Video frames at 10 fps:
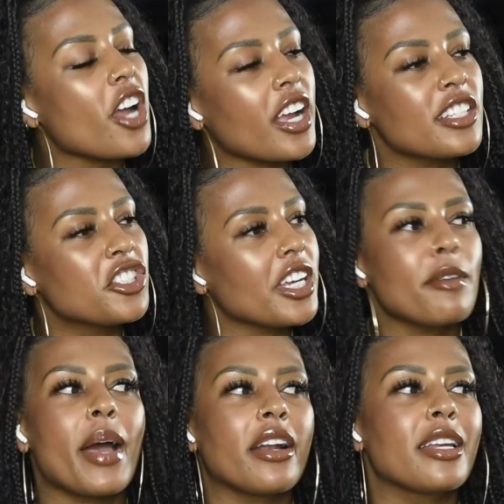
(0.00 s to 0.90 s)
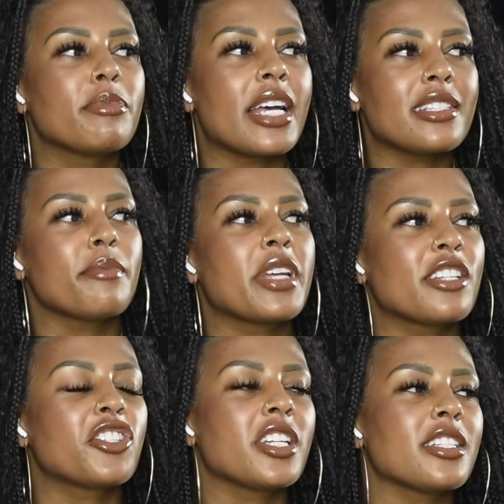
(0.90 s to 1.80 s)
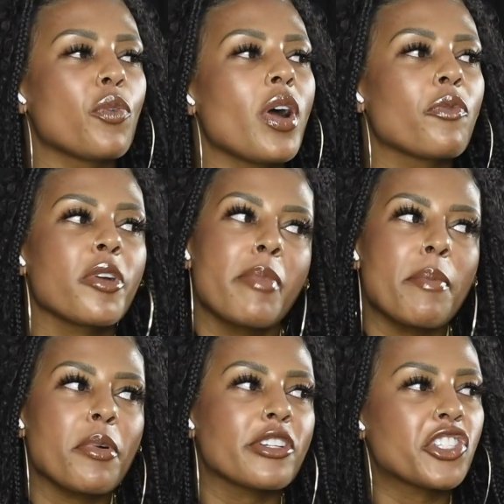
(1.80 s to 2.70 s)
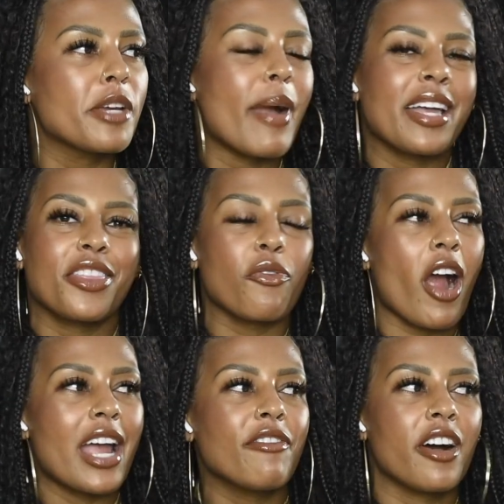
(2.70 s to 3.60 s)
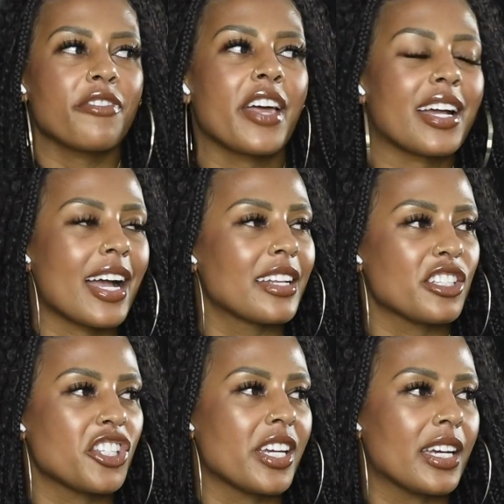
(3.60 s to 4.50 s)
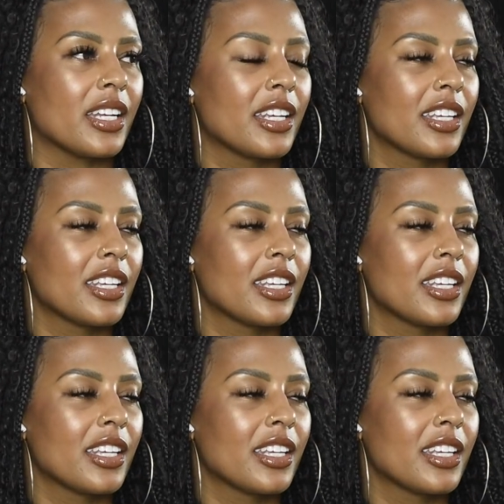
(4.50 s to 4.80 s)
talking shit about him doesn't mean she doesn't want. Remember, she might thrive off that kind of shit.